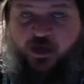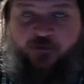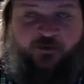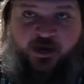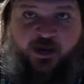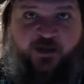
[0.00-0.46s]
I
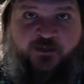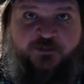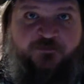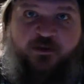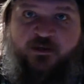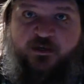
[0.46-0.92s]
mean, I
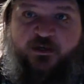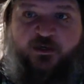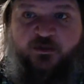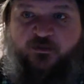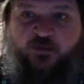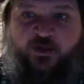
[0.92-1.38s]
explained it
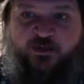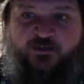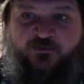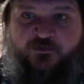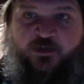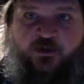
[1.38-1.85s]
in the
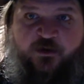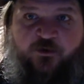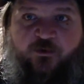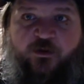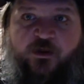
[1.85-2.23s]
last video.